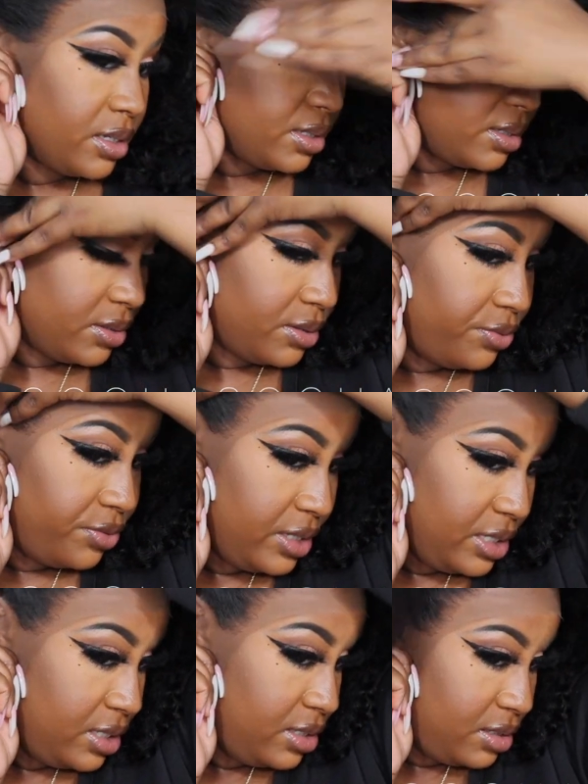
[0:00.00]
so it
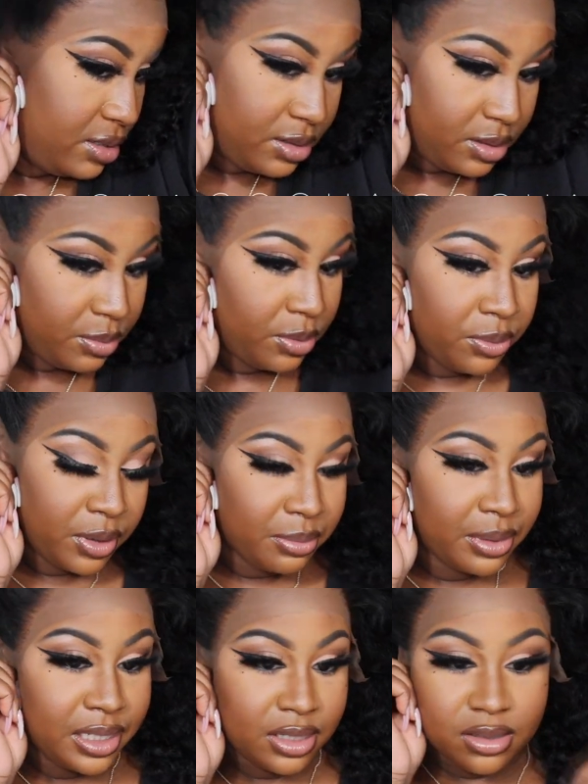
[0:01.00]
fits
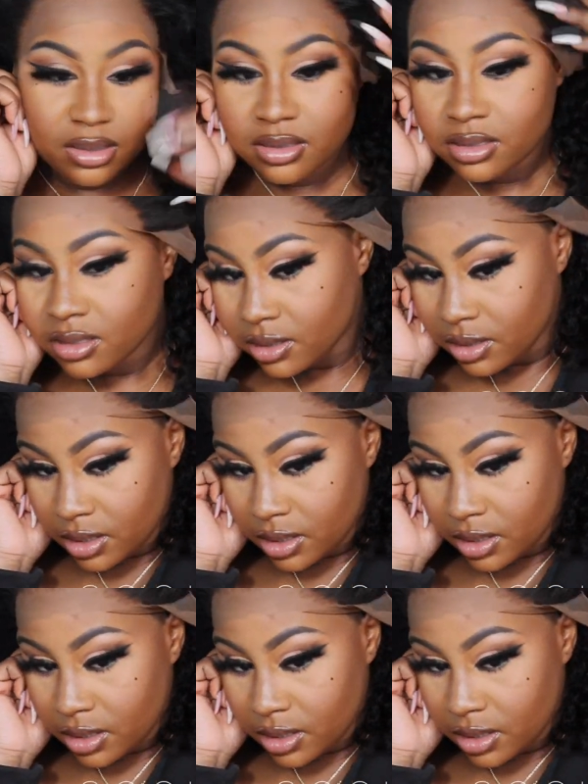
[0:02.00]
around my ears